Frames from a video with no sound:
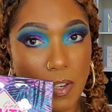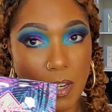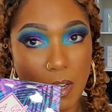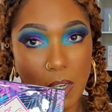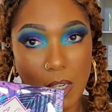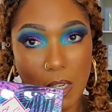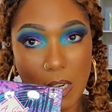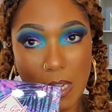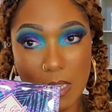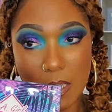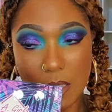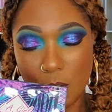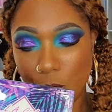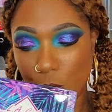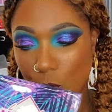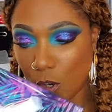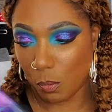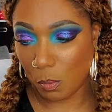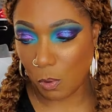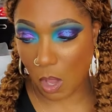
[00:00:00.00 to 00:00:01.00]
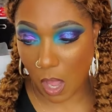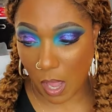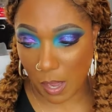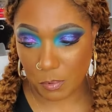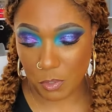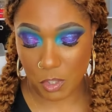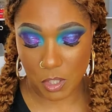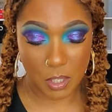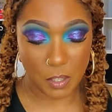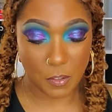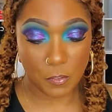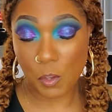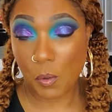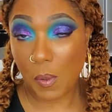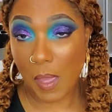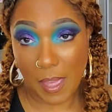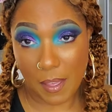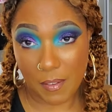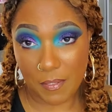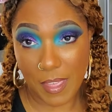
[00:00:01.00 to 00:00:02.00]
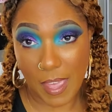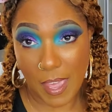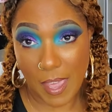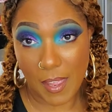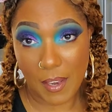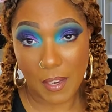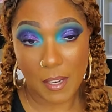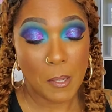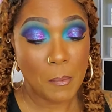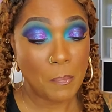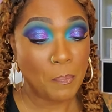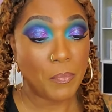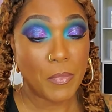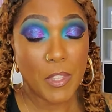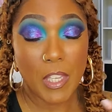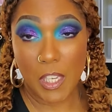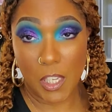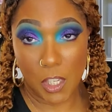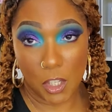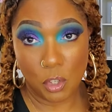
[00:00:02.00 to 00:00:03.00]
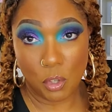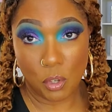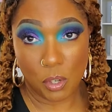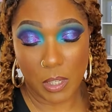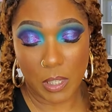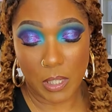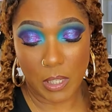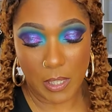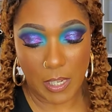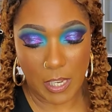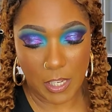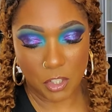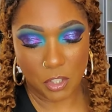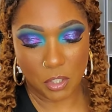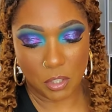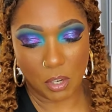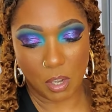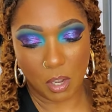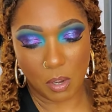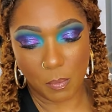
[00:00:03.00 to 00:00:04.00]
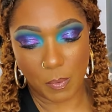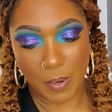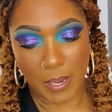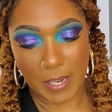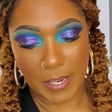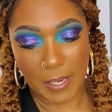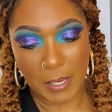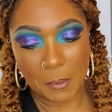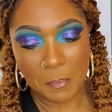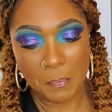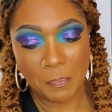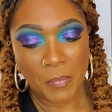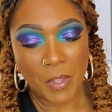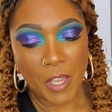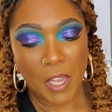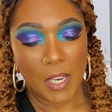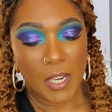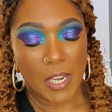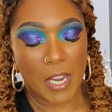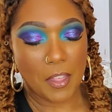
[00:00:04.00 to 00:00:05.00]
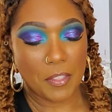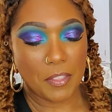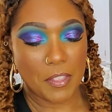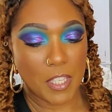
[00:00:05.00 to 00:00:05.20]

very nice, affordable option if you have that in your collection already. Now